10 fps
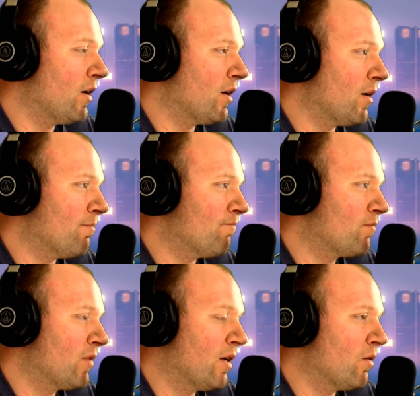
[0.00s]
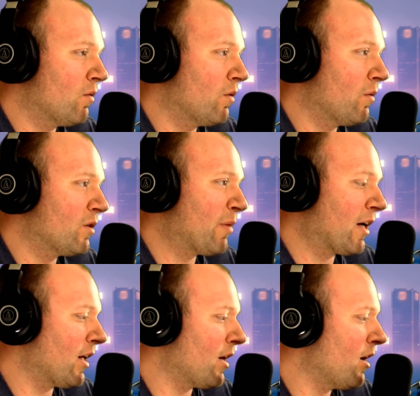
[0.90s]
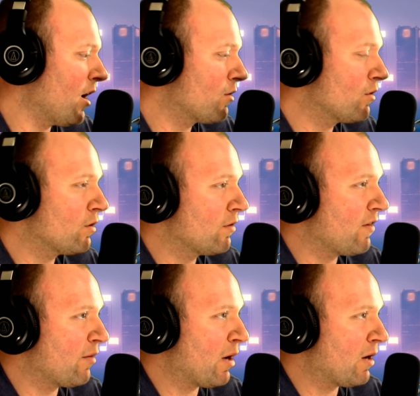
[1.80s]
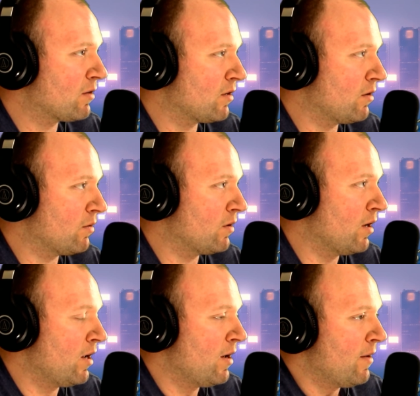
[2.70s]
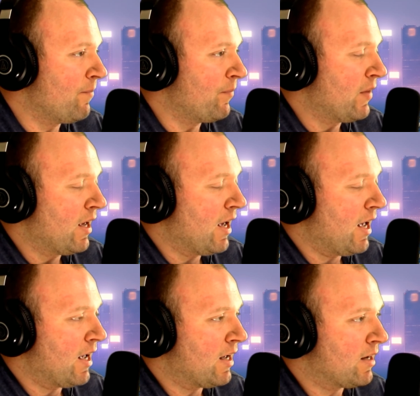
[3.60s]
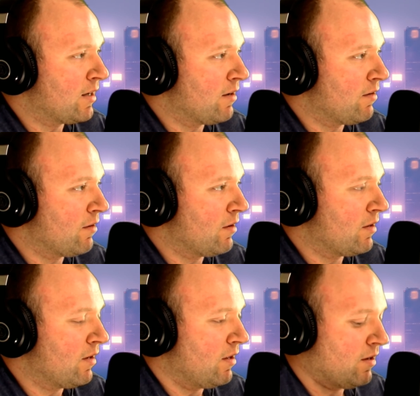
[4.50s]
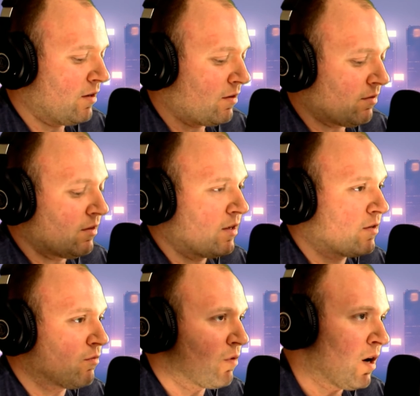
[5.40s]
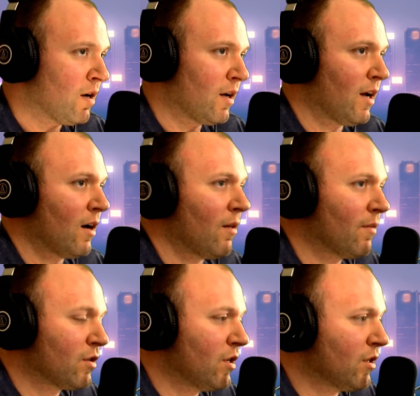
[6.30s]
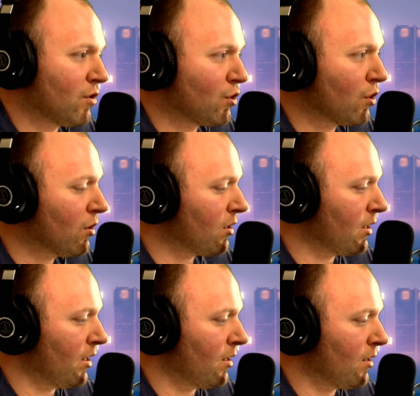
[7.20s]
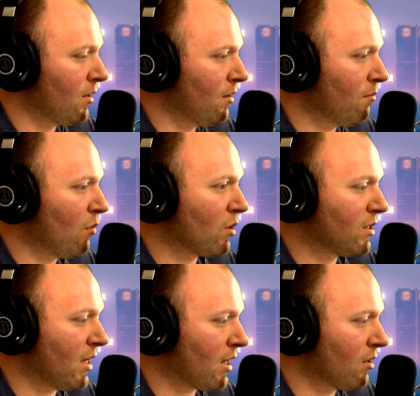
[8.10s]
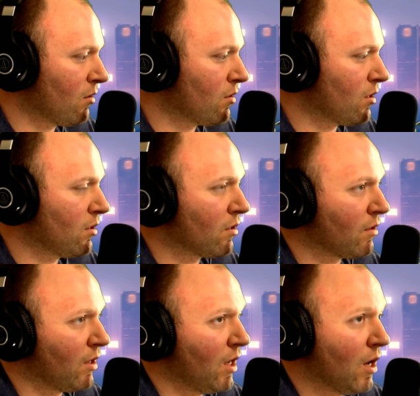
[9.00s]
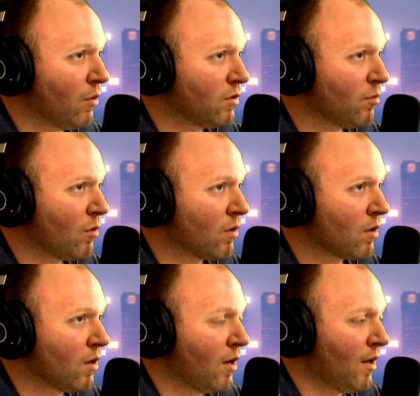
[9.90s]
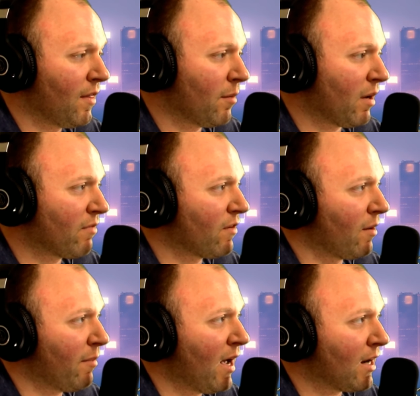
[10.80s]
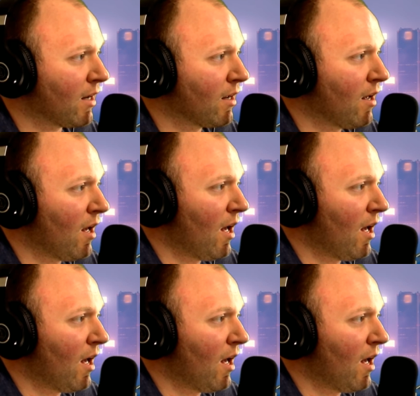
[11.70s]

Didn't know who he was back then. 135 pounds dude. And this Ronda gal, she is certainly more technical. She certainly knows more than my friend Maddie.